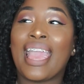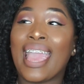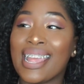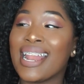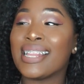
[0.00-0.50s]

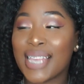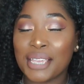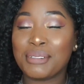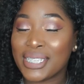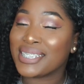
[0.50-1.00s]
and I
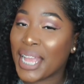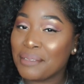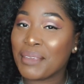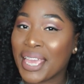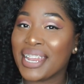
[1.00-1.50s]
typed his
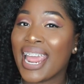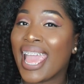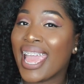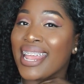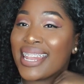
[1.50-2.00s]
name in
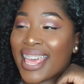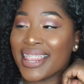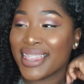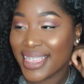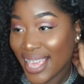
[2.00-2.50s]

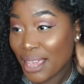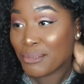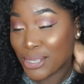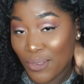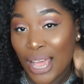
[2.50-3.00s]
and he
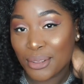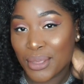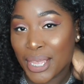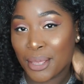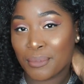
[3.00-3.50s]
was
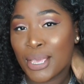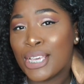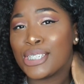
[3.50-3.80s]
following him.